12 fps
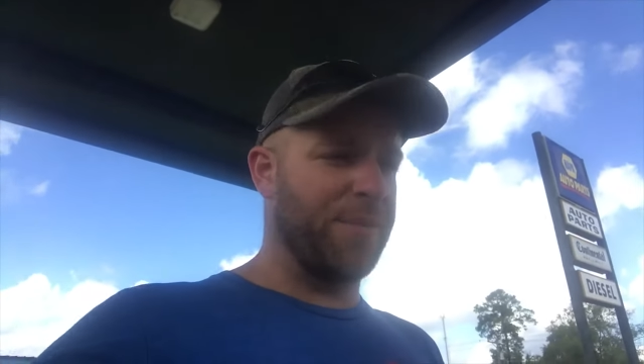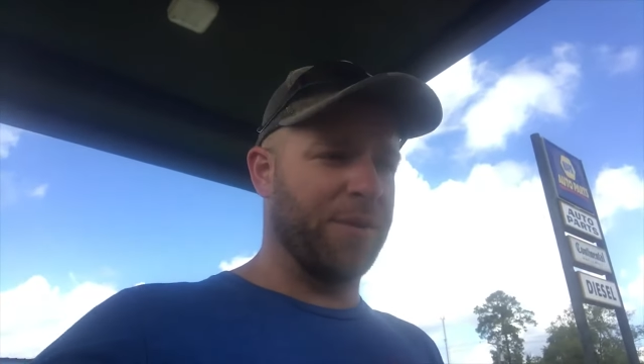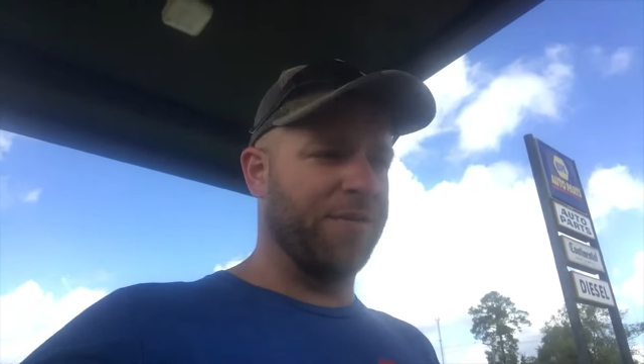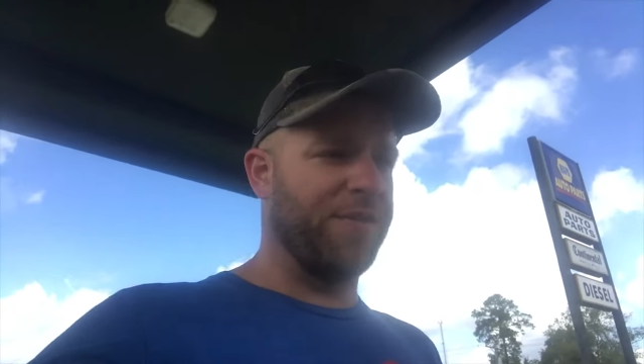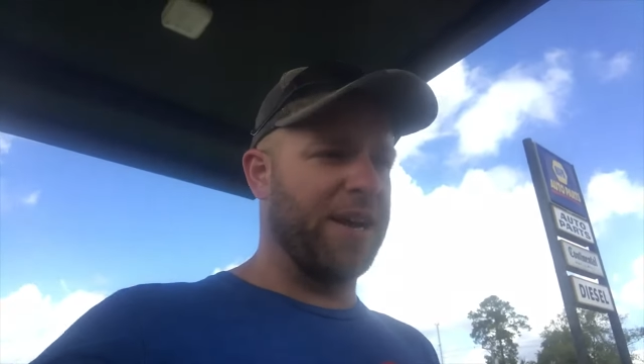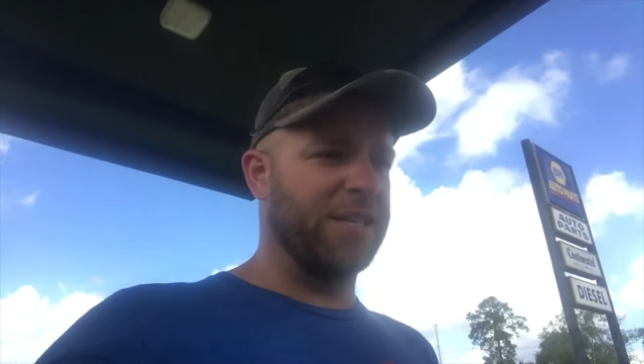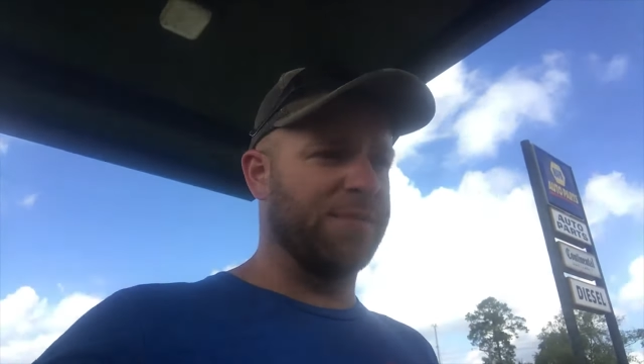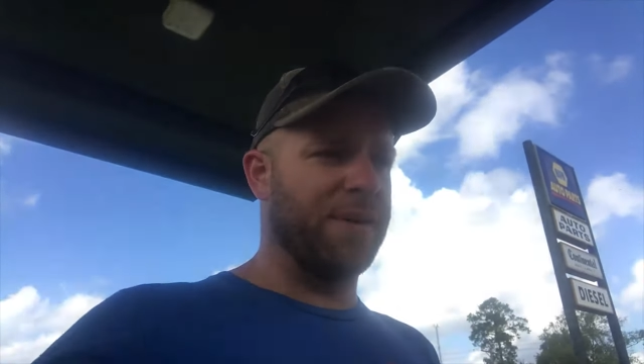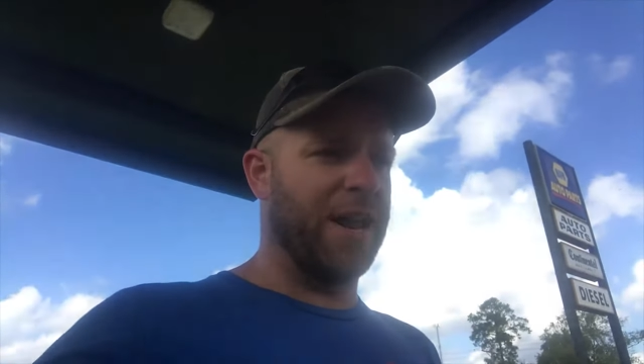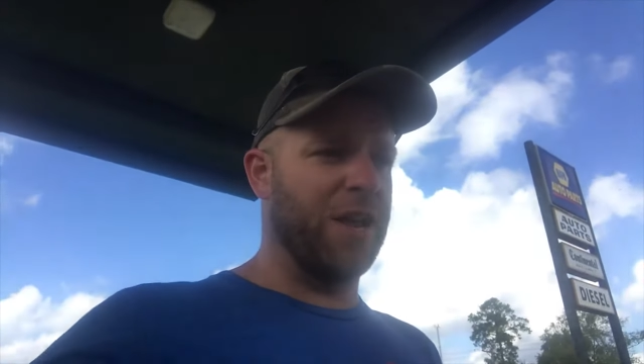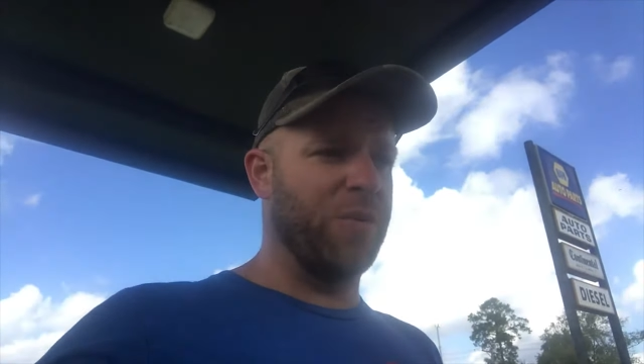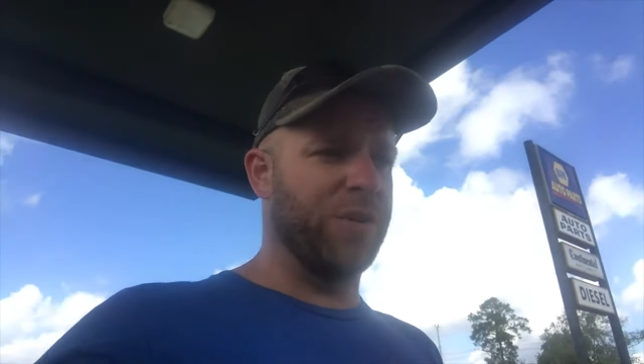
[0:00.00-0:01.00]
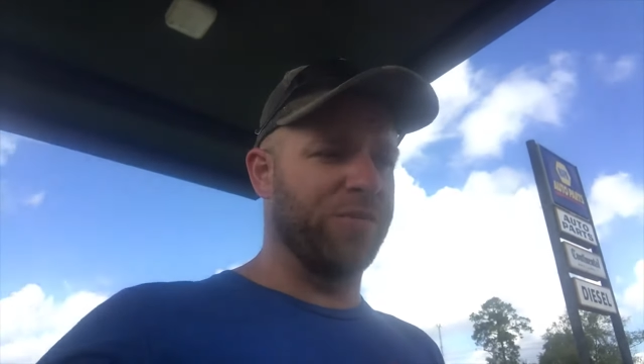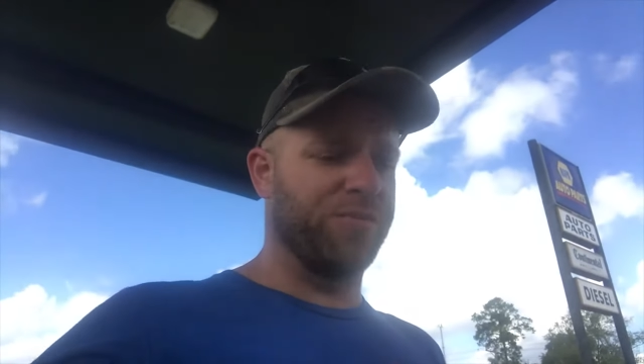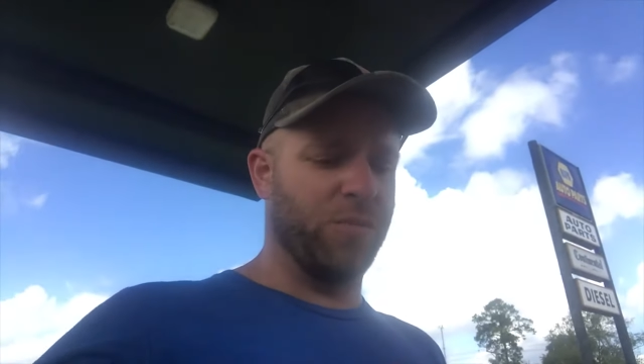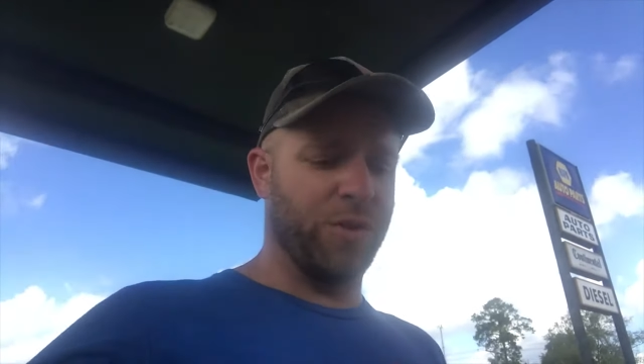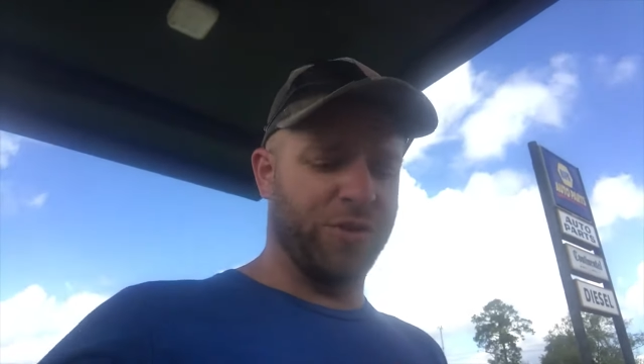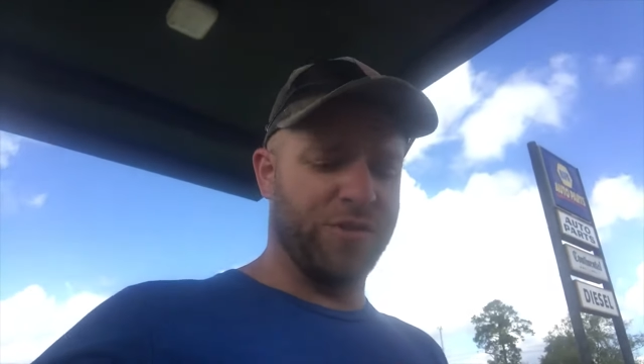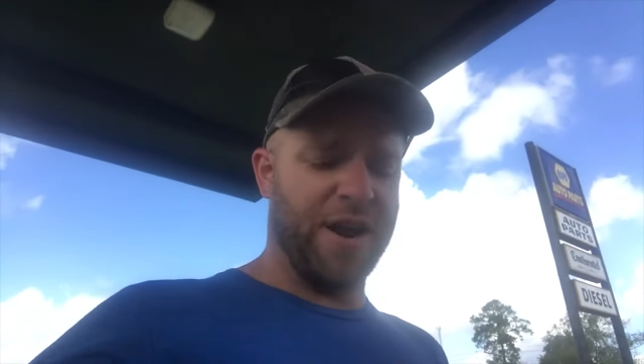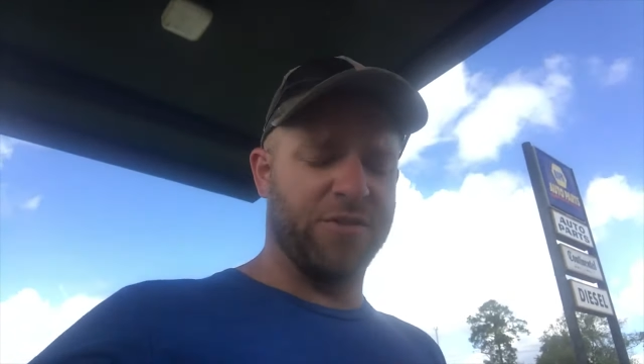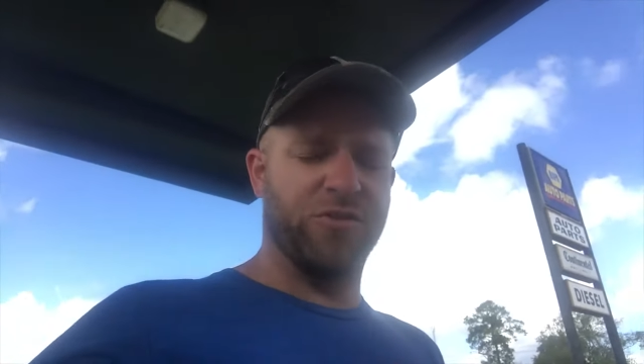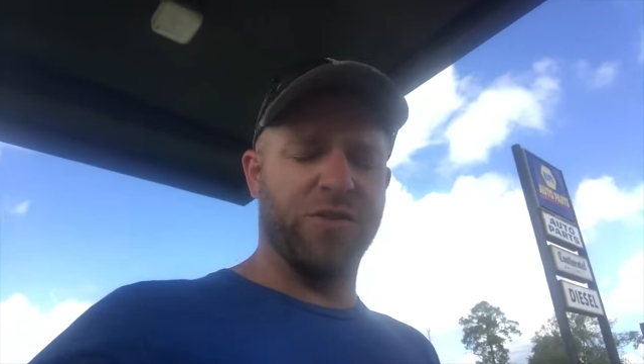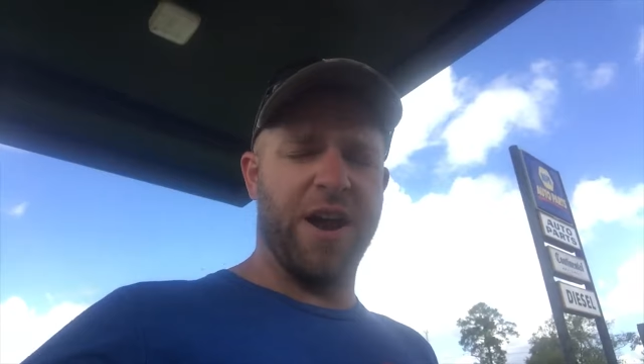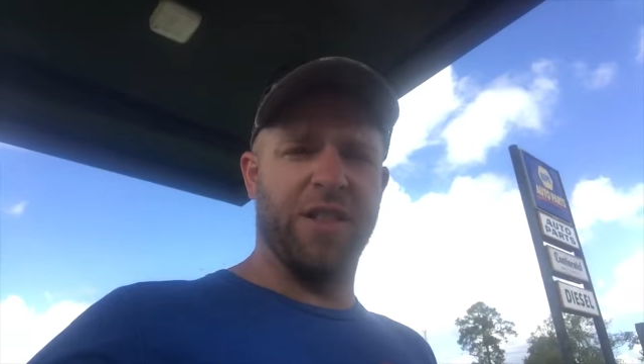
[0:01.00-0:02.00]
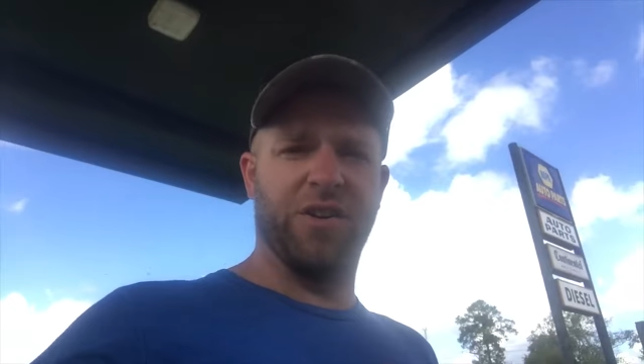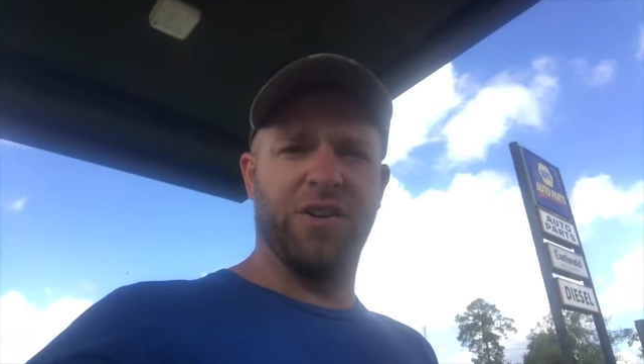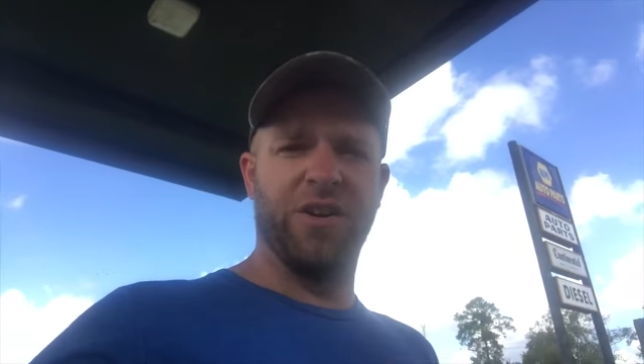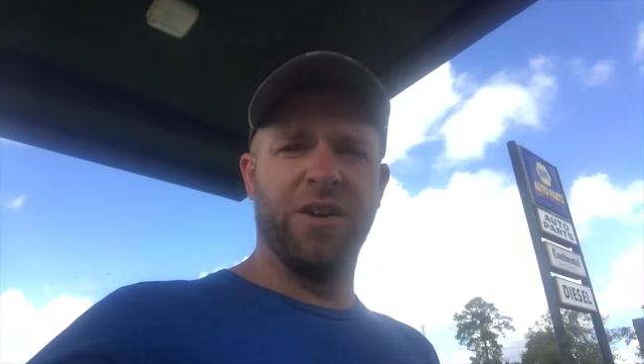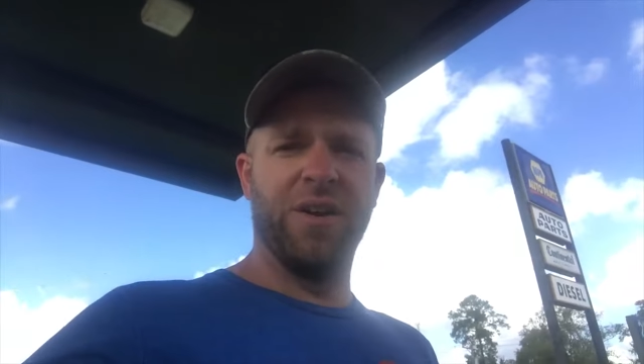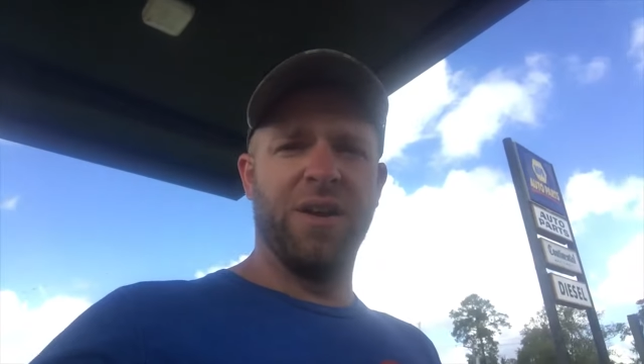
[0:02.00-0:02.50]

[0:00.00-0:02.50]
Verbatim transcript: and I'm going to find somebody with a, with a tractor trailer